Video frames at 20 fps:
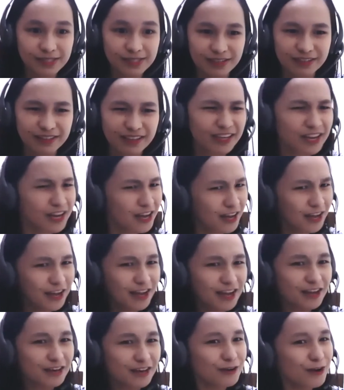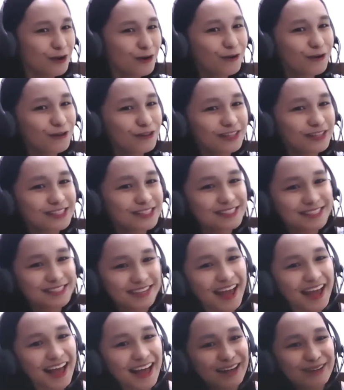They're like, no, that's a
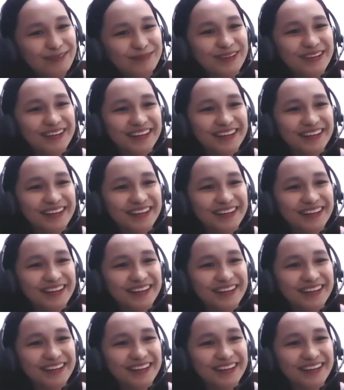scam.